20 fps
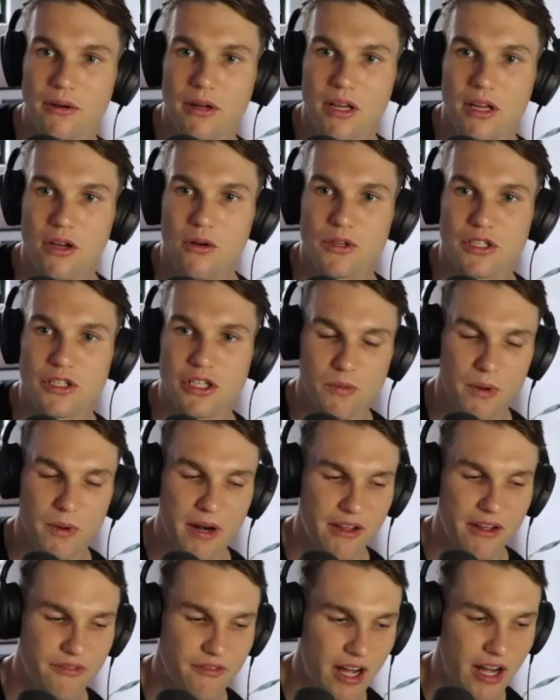which is what I
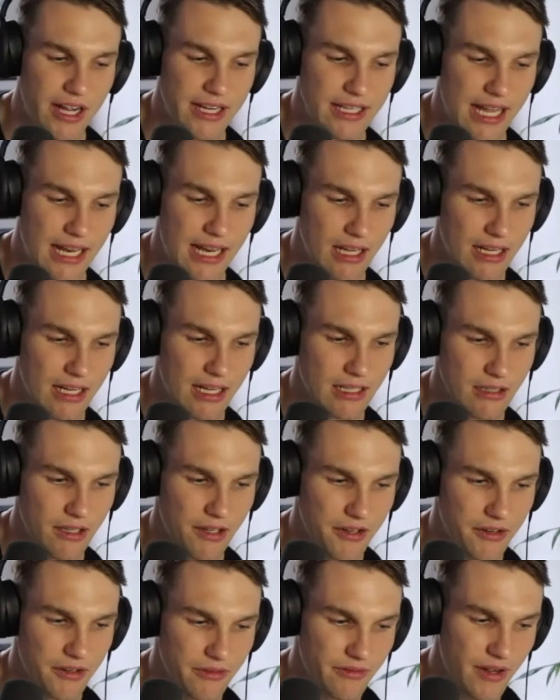find that like a lot
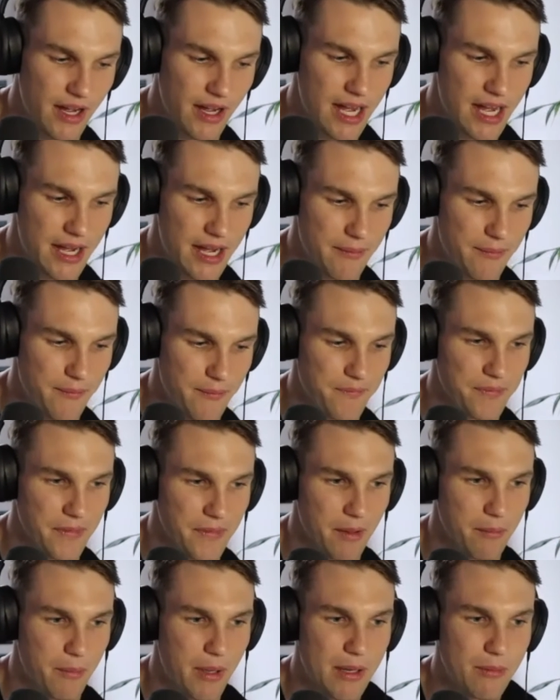of
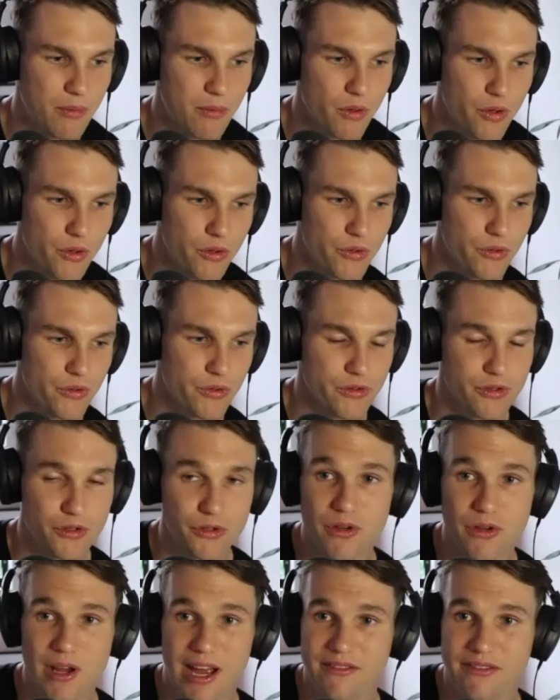people who do
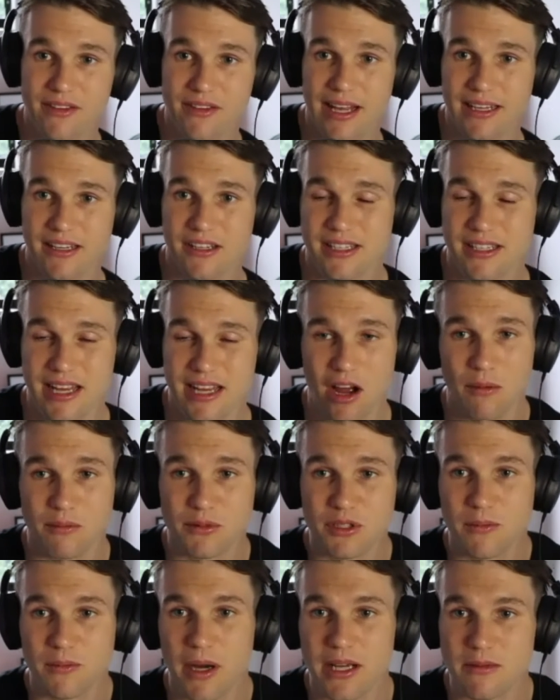have, like you say,
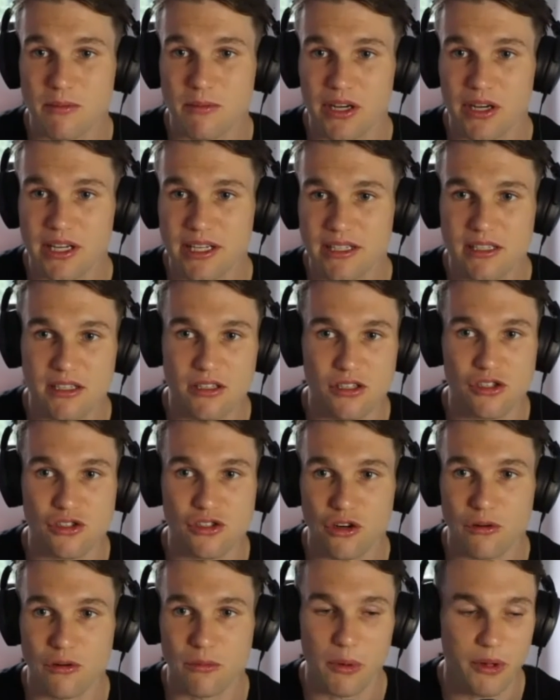optimized bodies,
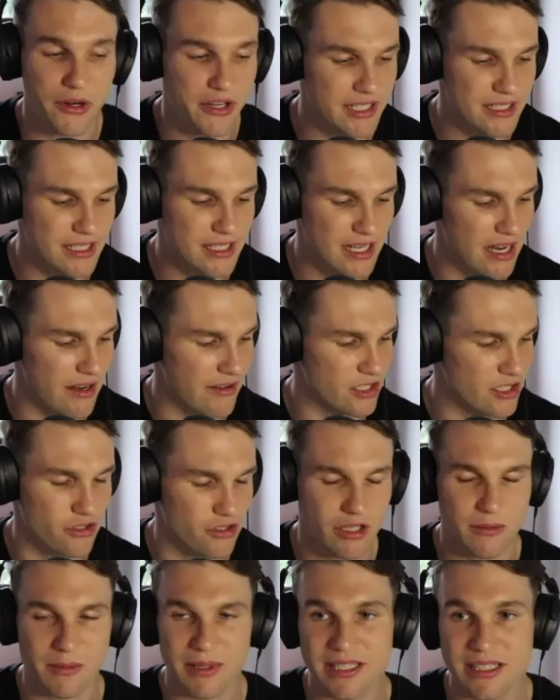strong bodies, are
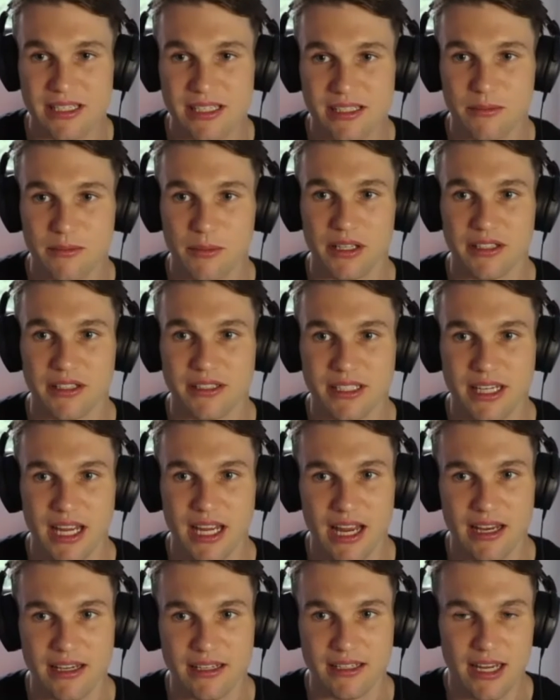extremely disciplined
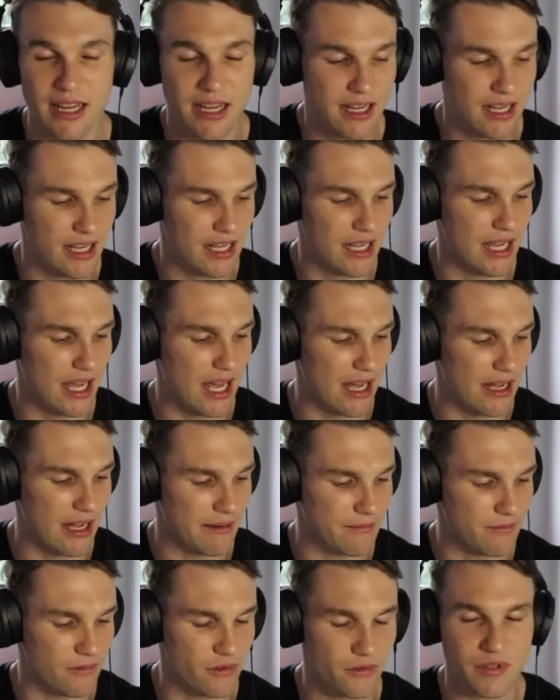and
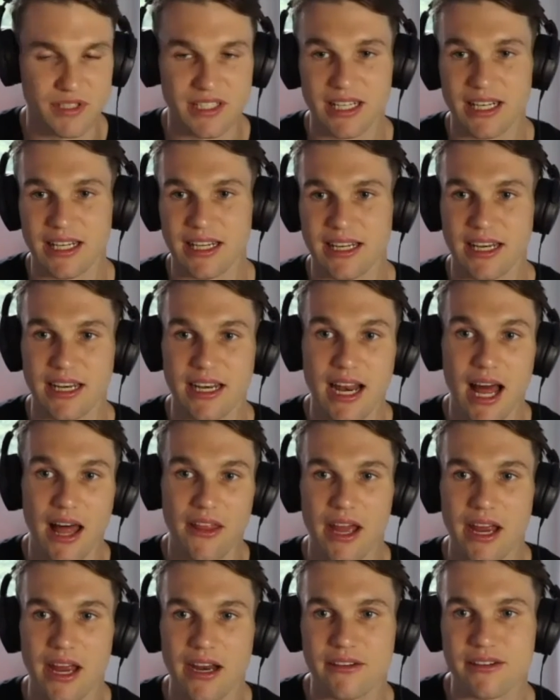resilient in other
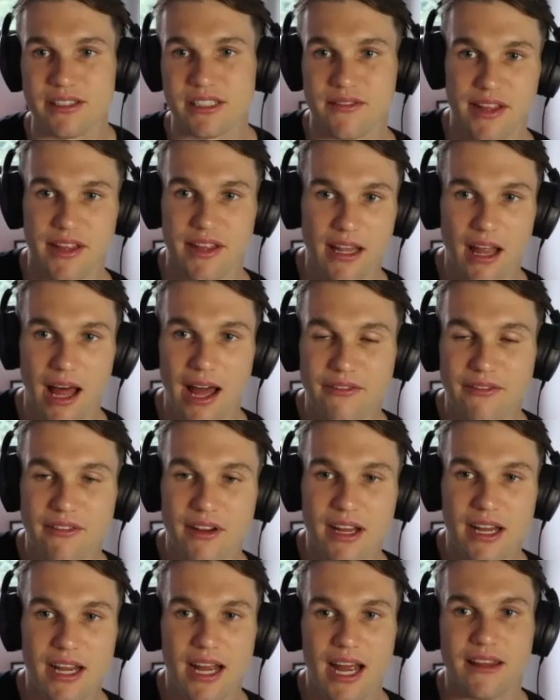areas of their life.
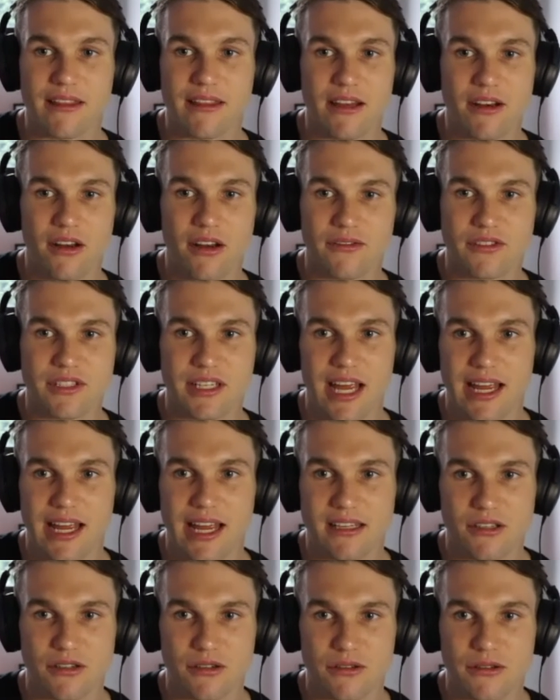And they're not scared
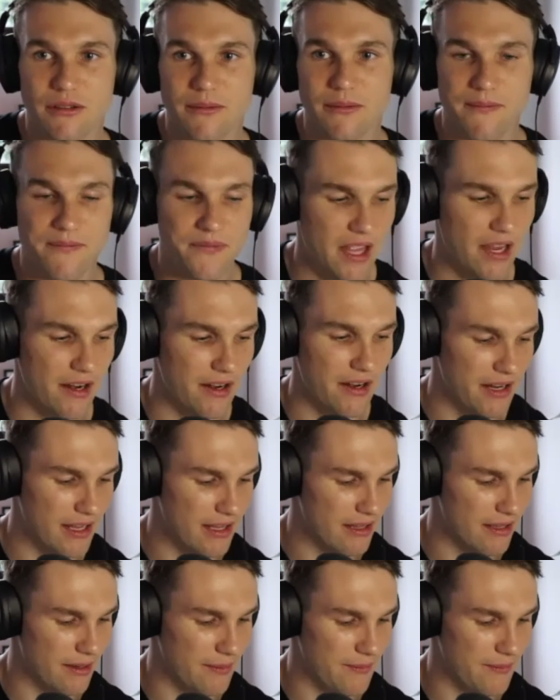to, either